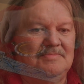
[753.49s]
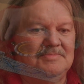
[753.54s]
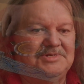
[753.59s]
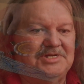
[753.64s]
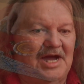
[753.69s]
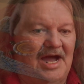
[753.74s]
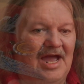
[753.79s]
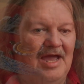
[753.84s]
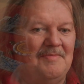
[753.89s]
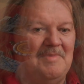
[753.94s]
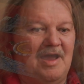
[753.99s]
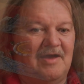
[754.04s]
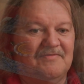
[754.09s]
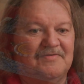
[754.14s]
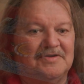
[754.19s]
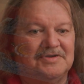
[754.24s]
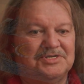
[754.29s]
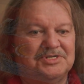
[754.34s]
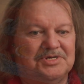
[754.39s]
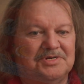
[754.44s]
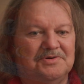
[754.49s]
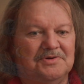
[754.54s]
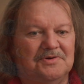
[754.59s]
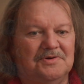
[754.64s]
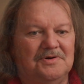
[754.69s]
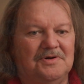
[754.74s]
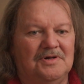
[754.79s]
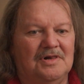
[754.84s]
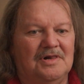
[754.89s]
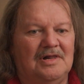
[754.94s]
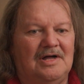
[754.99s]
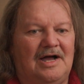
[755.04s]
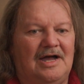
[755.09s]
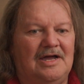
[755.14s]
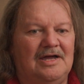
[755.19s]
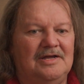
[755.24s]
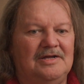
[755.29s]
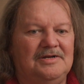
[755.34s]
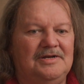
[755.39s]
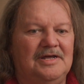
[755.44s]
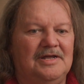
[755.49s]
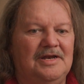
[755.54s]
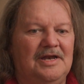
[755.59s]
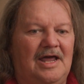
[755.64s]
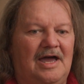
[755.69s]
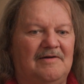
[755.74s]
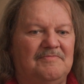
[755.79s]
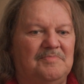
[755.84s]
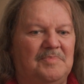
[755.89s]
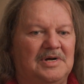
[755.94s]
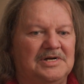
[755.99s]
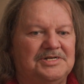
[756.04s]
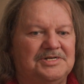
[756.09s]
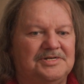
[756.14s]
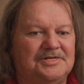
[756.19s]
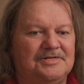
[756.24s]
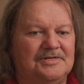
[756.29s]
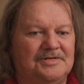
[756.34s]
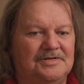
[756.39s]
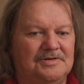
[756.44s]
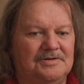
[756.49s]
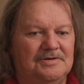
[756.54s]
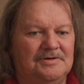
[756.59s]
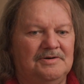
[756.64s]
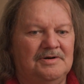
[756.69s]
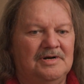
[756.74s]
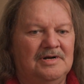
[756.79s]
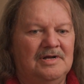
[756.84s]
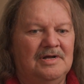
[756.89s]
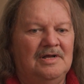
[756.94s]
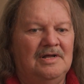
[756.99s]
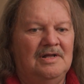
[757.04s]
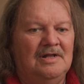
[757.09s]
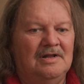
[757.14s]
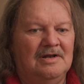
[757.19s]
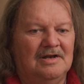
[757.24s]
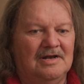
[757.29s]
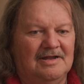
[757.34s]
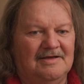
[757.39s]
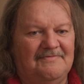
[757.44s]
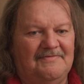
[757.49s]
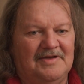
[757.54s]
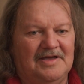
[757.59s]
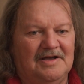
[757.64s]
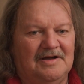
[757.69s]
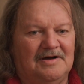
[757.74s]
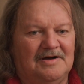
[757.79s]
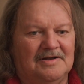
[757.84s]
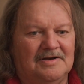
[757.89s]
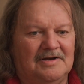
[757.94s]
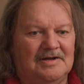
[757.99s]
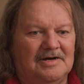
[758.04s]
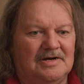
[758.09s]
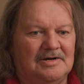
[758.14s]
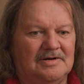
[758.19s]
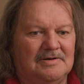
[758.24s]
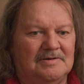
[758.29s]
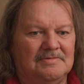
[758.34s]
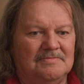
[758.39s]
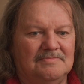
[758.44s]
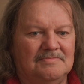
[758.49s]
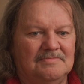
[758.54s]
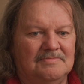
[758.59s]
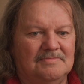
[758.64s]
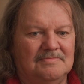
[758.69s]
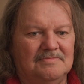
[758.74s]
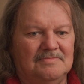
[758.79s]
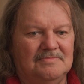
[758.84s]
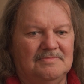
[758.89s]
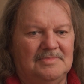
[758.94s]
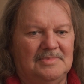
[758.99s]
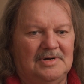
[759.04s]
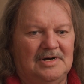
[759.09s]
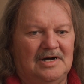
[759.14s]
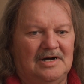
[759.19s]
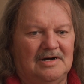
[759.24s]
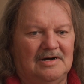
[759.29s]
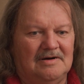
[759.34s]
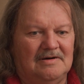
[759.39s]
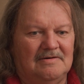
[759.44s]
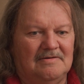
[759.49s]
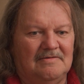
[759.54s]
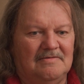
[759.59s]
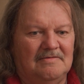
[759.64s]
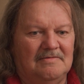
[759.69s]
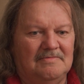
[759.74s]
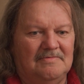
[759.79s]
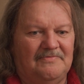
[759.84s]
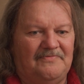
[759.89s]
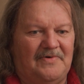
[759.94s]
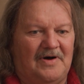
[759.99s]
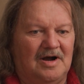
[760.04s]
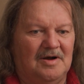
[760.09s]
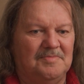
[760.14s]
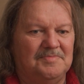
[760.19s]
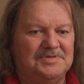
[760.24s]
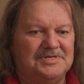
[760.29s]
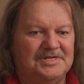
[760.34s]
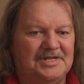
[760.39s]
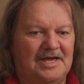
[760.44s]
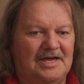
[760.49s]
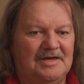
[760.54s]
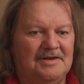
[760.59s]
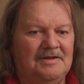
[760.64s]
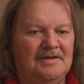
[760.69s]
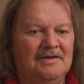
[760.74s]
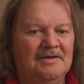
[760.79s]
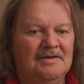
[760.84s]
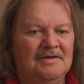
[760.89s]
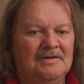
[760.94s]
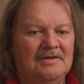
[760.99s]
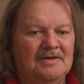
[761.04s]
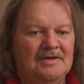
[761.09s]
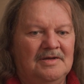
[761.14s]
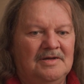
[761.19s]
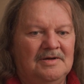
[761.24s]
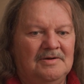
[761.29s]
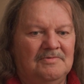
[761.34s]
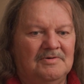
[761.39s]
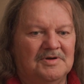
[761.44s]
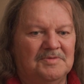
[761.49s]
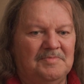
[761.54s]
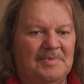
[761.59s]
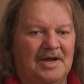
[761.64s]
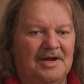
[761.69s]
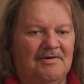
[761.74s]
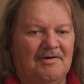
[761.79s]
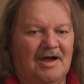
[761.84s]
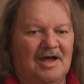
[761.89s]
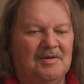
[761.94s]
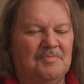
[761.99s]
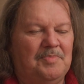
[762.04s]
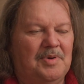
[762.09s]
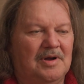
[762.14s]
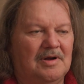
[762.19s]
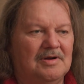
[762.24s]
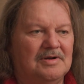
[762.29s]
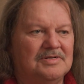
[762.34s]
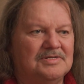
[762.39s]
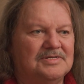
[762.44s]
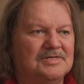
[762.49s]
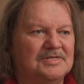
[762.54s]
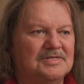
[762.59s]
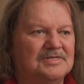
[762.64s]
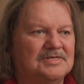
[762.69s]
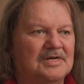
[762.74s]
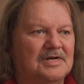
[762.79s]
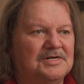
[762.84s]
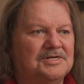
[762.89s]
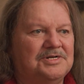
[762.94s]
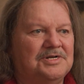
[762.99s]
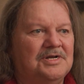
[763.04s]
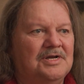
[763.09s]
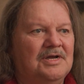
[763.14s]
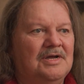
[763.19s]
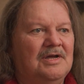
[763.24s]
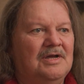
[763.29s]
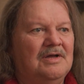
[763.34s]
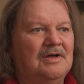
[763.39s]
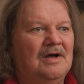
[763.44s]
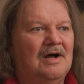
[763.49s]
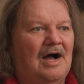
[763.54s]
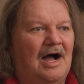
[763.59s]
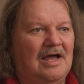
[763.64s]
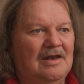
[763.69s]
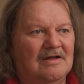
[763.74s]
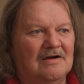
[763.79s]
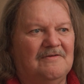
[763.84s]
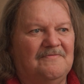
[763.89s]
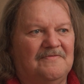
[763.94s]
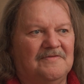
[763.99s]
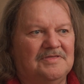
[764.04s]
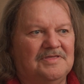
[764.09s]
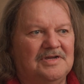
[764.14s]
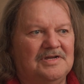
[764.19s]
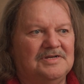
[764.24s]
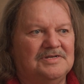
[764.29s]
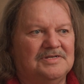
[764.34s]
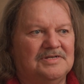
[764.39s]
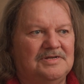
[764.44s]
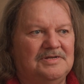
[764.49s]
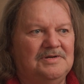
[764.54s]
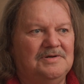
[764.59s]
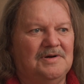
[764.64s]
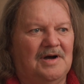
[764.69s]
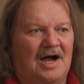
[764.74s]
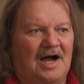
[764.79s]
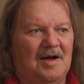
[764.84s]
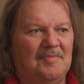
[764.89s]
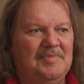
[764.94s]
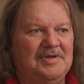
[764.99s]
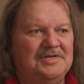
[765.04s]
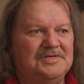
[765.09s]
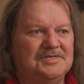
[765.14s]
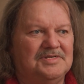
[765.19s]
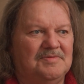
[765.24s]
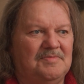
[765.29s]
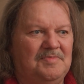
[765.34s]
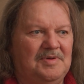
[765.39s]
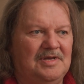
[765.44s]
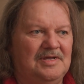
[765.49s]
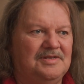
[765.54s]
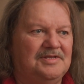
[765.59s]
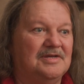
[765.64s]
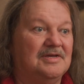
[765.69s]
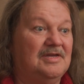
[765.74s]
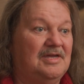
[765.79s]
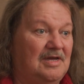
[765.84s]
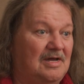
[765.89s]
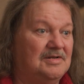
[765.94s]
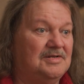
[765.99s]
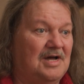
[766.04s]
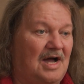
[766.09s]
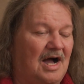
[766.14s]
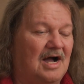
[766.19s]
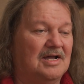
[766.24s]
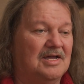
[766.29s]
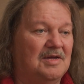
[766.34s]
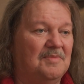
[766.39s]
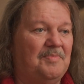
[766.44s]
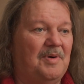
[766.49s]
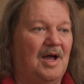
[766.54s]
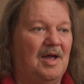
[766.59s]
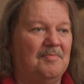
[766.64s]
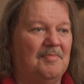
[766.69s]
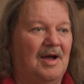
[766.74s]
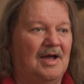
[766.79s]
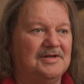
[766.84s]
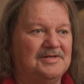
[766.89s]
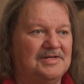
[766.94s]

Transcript: time after school. I didn't have much to do, living on a uh, uh, farmstead with my grandparents and such. I look for things to do, hobbies to be to to occupy my